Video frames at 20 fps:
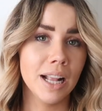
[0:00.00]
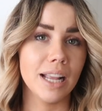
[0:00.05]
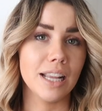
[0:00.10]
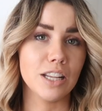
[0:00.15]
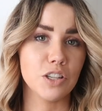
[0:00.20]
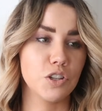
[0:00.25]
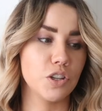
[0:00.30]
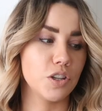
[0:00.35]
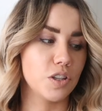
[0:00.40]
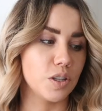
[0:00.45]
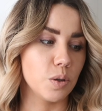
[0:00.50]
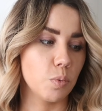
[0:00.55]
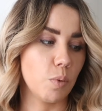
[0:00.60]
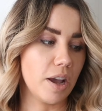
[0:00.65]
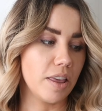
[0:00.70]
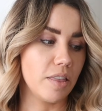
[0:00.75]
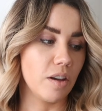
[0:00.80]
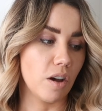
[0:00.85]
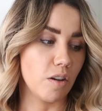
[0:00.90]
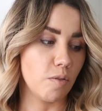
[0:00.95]
it's just the
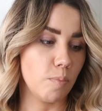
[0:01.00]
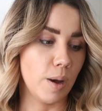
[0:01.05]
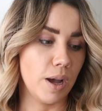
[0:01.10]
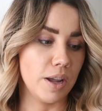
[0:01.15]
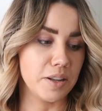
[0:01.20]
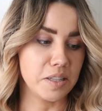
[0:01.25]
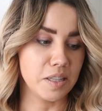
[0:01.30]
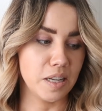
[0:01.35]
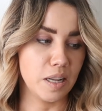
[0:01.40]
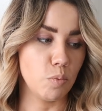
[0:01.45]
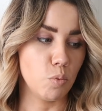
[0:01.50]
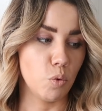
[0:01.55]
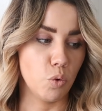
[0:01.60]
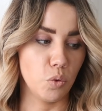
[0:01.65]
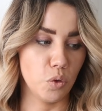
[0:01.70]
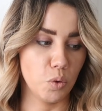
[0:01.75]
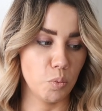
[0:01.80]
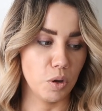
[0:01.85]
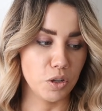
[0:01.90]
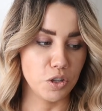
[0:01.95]
way that I've personally
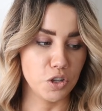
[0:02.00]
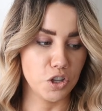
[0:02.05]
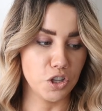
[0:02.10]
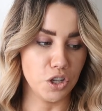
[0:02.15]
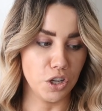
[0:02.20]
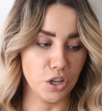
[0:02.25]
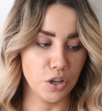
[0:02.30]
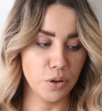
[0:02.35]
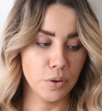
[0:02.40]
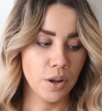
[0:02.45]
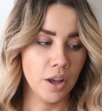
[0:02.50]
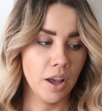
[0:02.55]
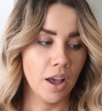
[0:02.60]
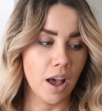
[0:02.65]
worn the one shoe